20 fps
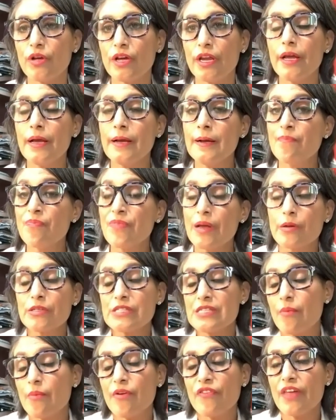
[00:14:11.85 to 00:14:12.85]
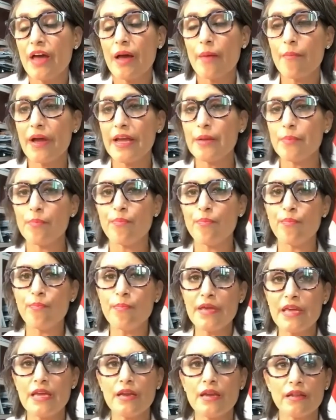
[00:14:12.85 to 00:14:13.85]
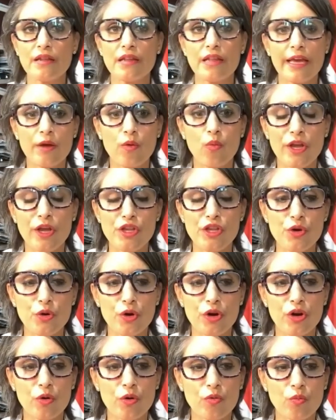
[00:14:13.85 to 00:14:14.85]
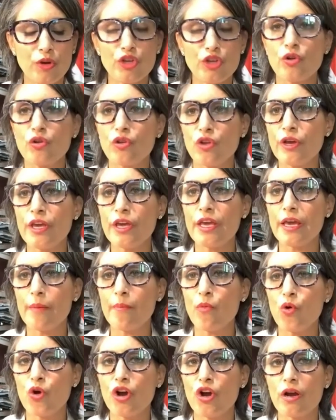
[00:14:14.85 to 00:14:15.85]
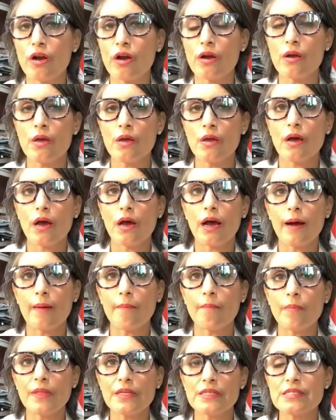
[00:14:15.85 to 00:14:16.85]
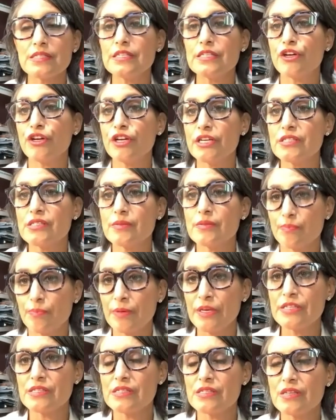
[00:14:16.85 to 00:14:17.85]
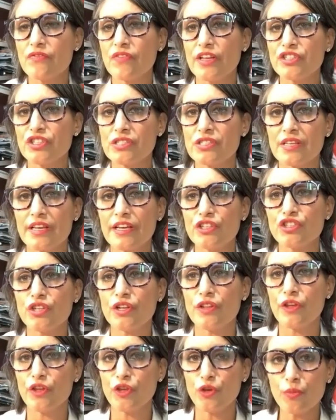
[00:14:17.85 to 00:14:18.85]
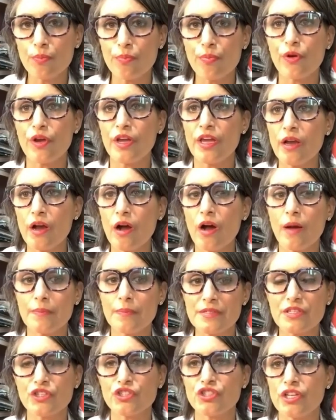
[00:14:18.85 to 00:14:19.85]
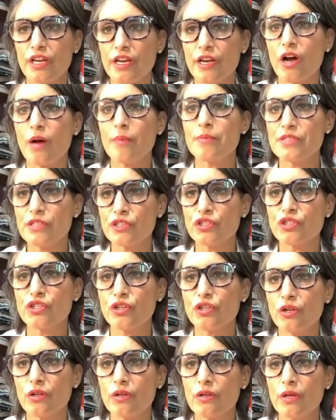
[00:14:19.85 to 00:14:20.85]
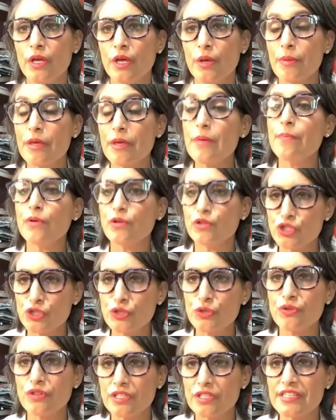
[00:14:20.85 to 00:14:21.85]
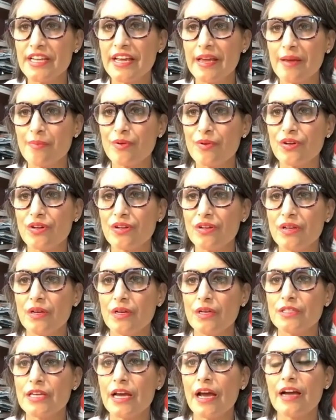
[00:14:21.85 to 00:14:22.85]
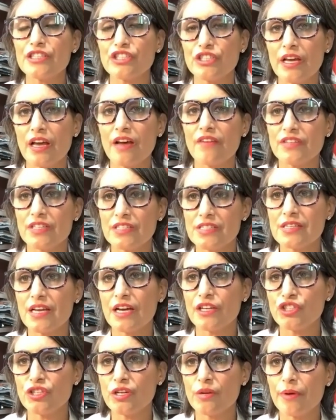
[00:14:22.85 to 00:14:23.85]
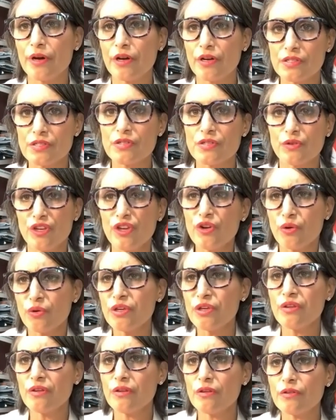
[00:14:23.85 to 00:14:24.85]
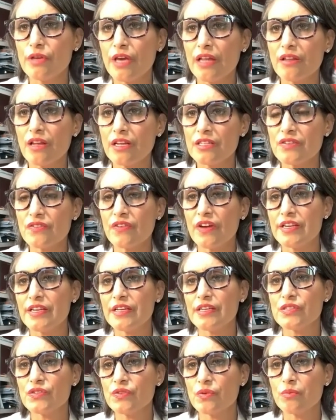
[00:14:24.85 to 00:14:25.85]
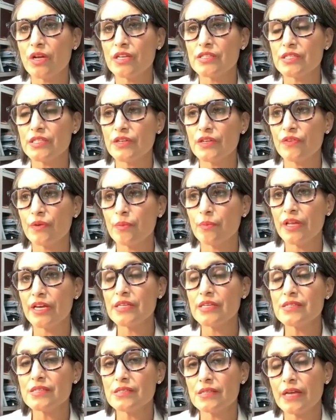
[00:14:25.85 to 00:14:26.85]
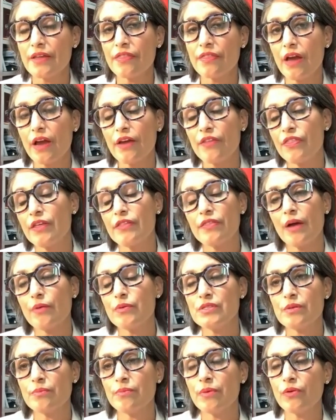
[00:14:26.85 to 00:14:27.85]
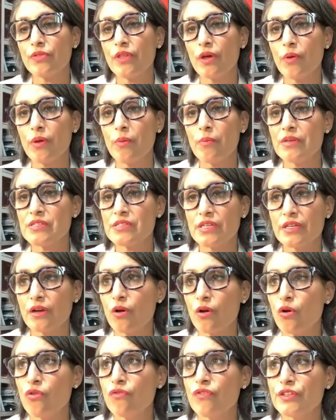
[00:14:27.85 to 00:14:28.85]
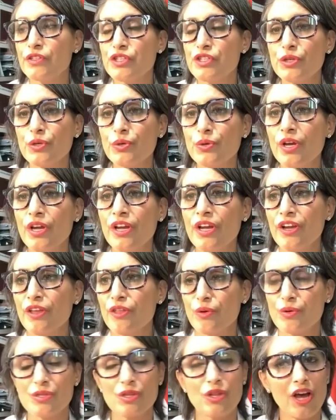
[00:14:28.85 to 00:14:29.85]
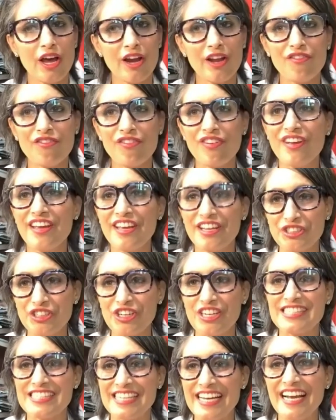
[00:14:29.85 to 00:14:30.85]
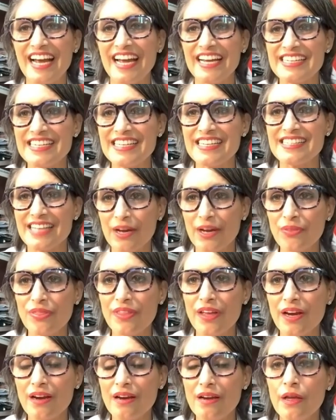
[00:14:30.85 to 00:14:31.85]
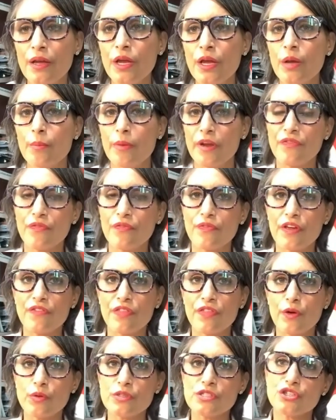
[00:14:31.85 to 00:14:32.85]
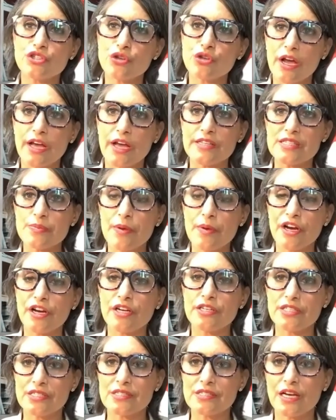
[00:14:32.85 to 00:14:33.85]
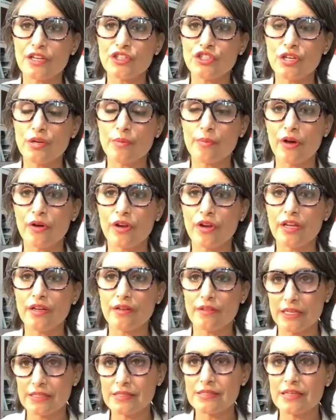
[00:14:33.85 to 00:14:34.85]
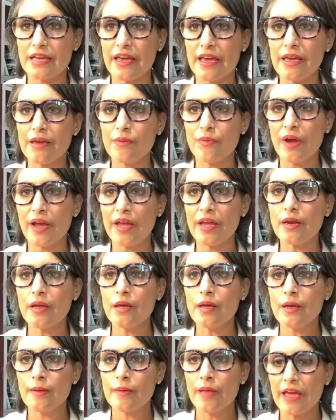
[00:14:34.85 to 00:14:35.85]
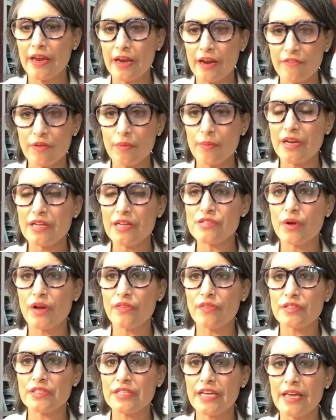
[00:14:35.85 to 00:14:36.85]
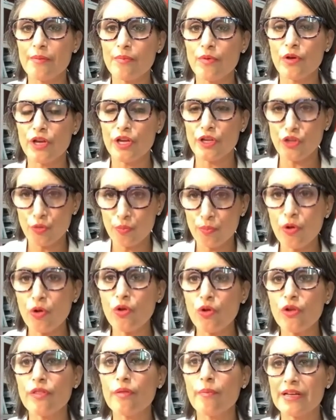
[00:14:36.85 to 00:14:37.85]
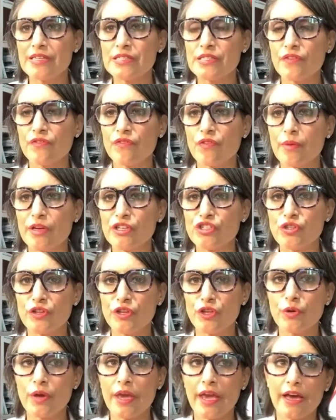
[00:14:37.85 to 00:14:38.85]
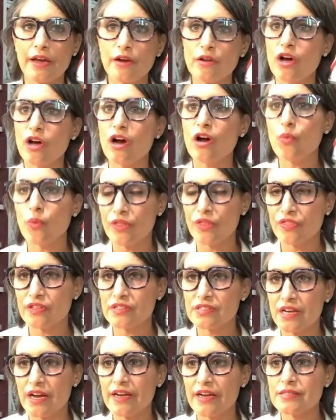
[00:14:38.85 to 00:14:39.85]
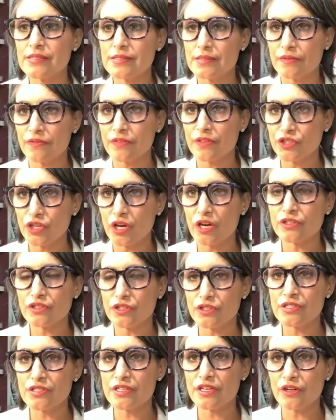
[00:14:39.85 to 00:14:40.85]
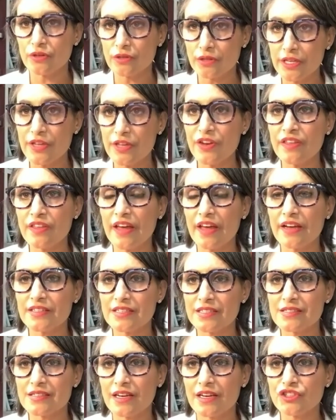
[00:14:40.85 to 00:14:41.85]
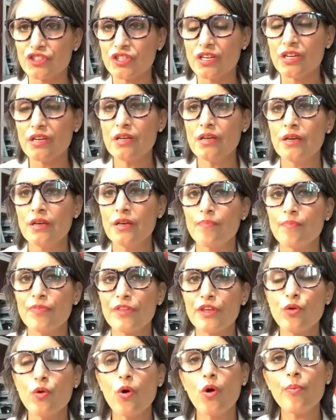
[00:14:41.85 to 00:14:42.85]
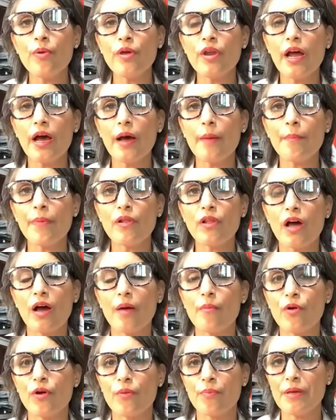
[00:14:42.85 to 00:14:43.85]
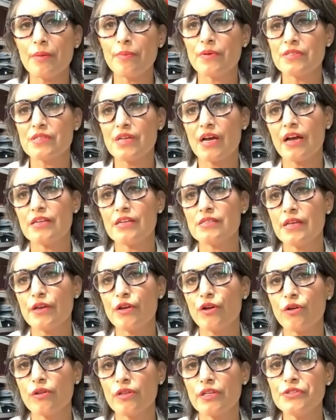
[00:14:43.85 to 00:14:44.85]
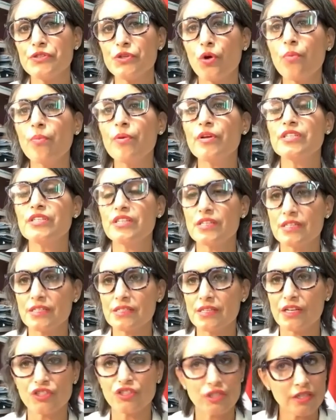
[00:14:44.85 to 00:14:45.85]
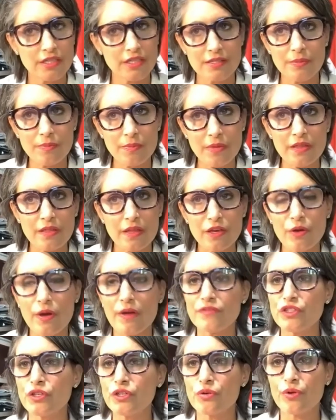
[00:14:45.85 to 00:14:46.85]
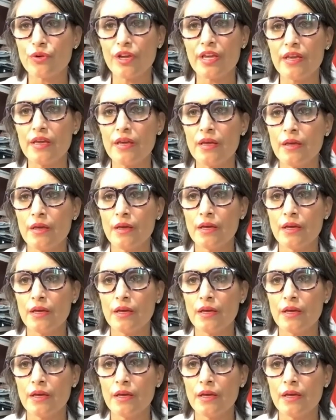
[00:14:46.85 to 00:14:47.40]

And some of that might mean like when you're when you're looking at more um, serious pieces of legislation that you bring opposition and oppositional people to the table to actually have a discussion about it so you know you get lots of ideas from lots of different places i, th- I think that was a boat that we missed in covid too there was a lot of interesting ideas out there but if, if there was a transparent discussion about it let's say right and everybody's around the table and you pull the best information that you can along with the science of the doctors that are leading that discussion you open up a lot more people's eyes that you're at least open to the discussion. Doesn't mean that you have to agree.